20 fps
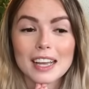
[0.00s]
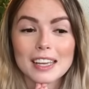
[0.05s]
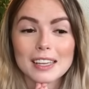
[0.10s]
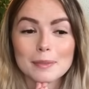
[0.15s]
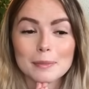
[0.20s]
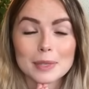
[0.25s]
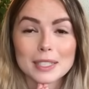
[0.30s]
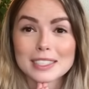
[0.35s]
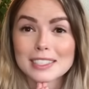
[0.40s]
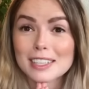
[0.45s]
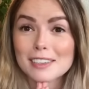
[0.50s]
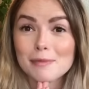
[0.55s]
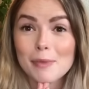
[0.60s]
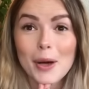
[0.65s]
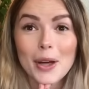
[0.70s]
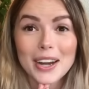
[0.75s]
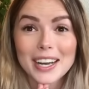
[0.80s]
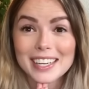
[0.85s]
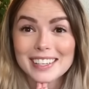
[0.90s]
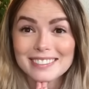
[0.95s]
I must
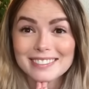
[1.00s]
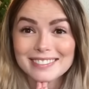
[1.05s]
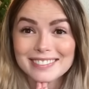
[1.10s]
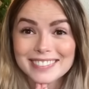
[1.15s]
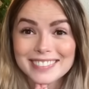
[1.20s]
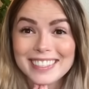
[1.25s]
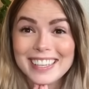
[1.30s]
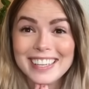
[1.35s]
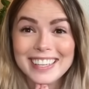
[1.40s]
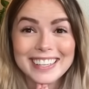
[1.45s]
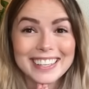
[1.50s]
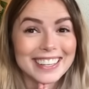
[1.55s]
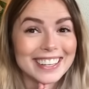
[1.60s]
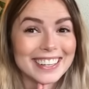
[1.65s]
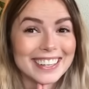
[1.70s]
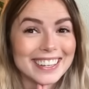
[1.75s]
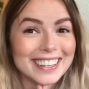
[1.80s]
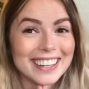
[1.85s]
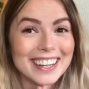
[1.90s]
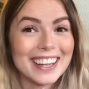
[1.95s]
have bought it.
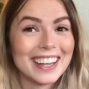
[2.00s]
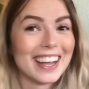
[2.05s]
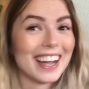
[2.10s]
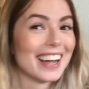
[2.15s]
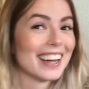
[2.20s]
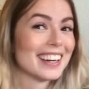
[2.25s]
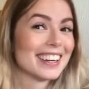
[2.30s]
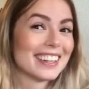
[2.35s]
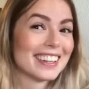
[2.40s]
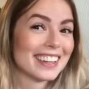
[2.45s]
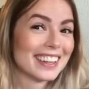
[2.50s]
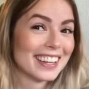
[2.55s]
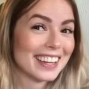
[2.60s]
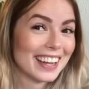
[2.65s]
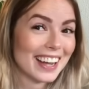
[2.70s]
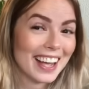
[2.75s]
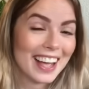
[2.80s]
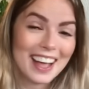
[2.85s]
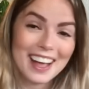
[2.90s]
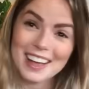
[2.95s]
I didn't
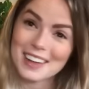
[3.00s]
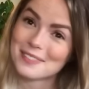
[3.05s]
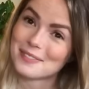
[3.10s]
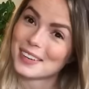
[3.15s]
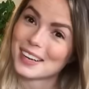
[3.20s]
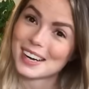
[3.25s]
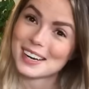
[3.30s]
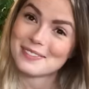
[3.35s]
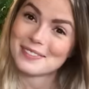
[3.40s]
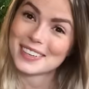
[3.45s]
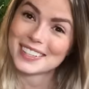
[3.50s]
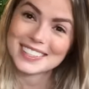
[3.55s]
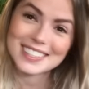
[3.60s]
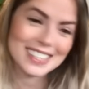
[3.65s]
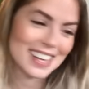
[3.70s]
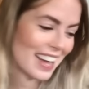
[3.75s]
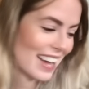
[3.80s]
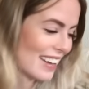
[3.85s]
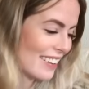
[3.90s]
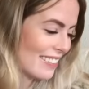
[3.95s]
think I had, but I
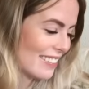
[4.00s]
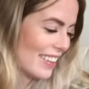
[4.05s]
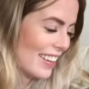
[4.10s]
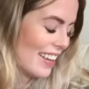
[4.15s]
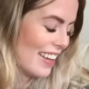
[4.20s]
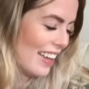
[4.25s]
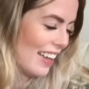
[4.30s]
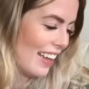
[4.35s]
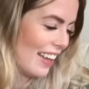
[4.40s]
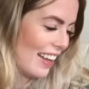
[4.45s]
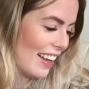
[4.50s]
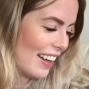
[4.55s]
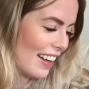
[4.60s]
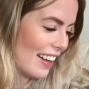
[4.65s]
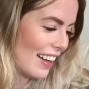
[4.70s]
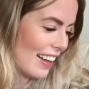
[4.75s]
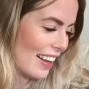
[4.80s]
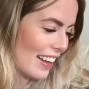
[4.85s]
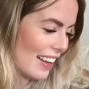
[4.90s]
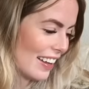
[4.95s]
must have.
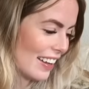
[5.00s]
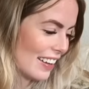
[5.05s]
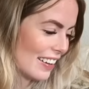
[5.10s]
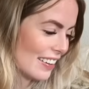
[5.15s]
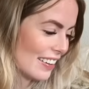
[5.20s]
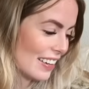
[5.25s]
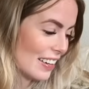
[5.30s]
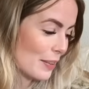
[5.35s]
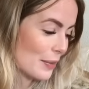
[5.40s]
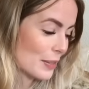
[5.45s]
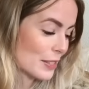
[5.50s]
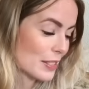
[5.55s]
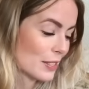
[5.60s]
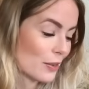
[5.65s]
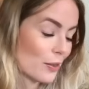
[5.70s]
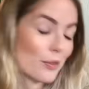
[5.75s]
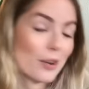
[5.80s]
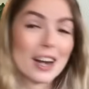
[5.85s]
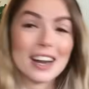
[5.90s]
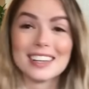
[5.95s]
It
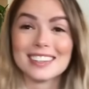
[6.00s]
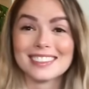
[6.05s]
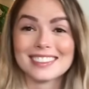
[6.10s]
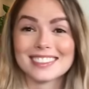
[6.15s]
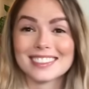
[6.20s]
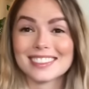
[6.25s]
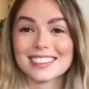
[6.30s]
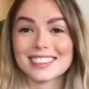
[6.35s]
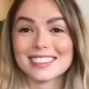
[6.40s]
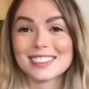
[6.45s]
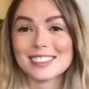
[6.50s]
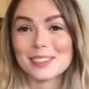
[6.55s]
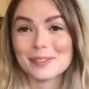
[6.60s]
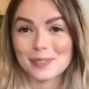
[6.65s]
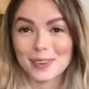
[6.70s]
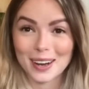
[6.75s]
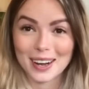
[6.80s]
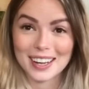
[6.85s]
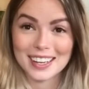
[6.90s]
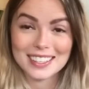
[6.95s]
was a great
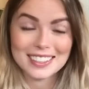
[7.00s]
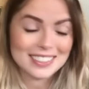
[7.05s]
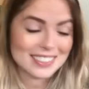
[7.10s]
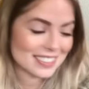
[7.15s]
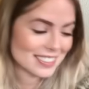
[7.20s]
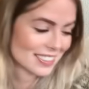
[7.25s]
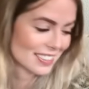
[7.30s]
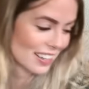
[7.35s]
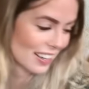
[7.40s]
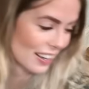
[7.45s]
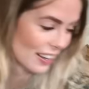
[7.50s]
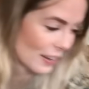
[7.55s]
surprise.